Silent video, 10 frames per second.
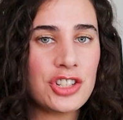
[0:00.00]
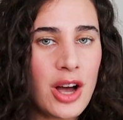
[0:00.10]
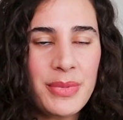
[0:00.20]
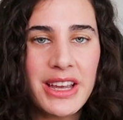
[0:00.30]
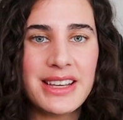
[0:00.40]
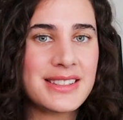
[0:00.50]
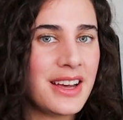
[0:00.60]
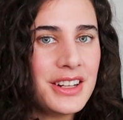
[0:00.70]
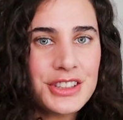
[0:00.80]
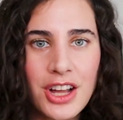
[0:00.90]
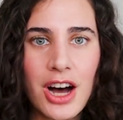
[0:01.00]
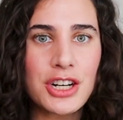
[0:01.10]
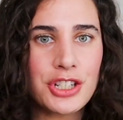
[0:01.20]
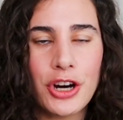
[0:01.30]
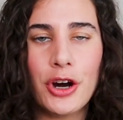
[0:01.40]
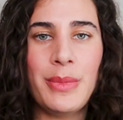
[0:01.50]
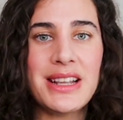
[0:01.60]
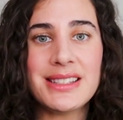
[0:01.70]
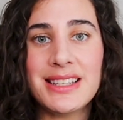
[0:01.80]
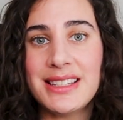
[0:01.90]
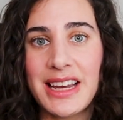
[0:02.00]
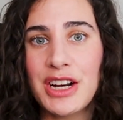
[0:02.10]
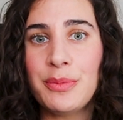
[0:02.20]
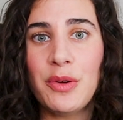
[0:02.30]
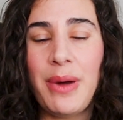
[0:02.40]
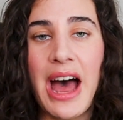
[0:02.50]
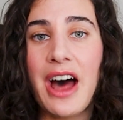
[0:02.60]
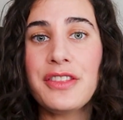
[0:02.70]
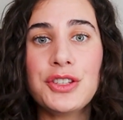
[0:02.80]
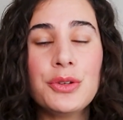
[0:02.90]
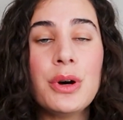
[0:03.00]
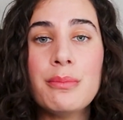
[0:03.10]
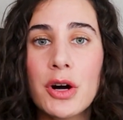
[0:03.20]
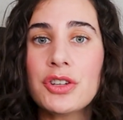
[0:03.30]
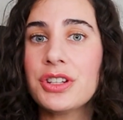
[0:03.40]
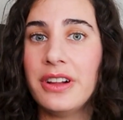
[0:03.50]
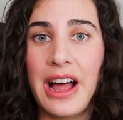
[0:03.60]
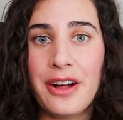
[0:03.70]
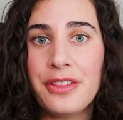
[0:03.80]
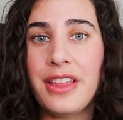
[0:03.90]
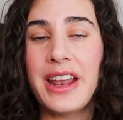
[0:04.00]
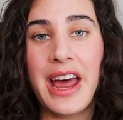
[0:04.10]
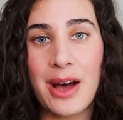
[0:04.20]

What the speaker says: Shopping is not a long-term and sustainable path to emotional health and